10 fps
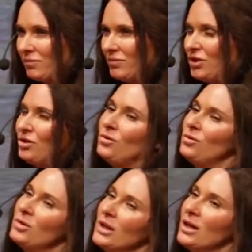
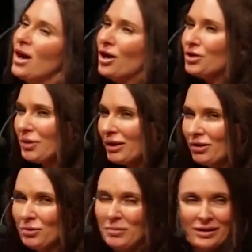You are
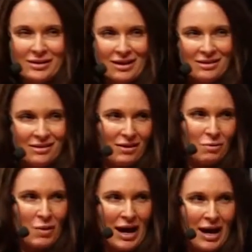triggered, but it's in a
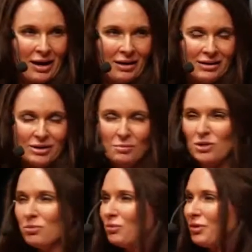different way. It's
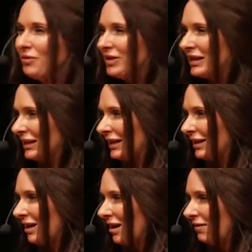much more
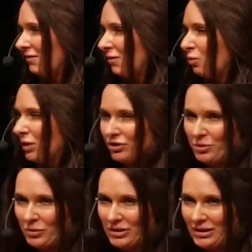revealing of what you're
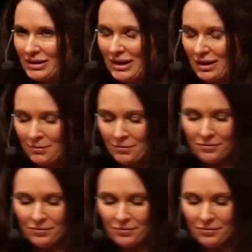supposed to see.